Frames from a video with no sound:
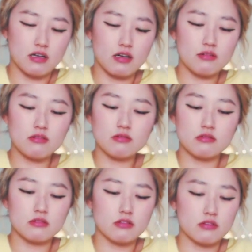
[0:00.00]
yeah, I
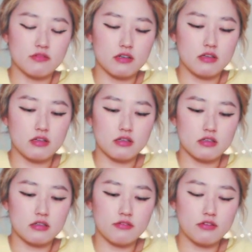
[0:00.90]
don't know if I
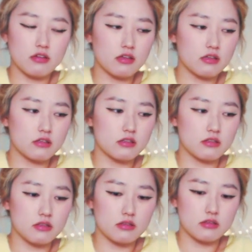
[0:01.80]
like it. I feel like it
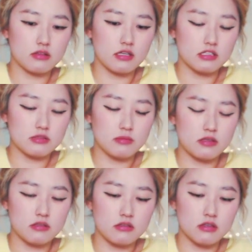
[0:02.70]
could taste
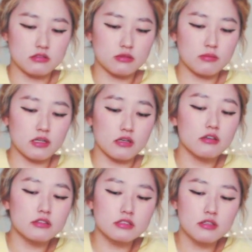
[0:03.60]
better on something
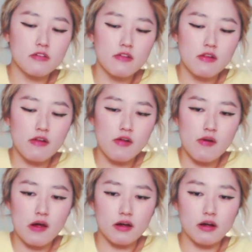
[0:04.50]
else.
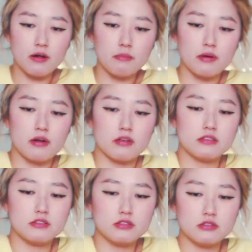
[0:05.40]
But
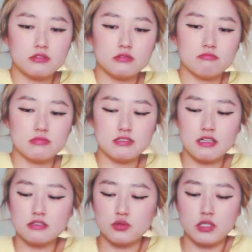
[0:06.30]
it's
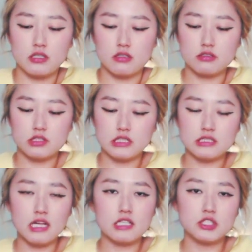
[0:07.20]
not sweet.
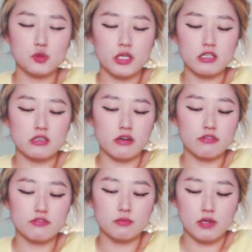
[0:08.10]
It's not sweet
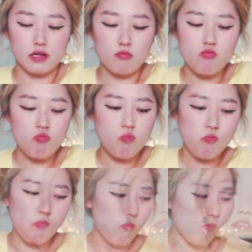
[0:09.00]
enough for me.
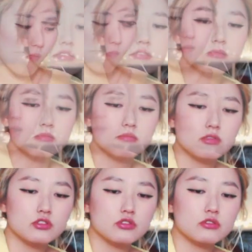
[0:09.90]
Some
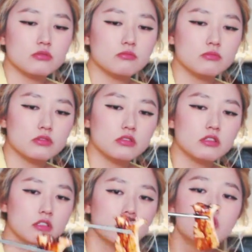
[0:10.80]
mushrooms.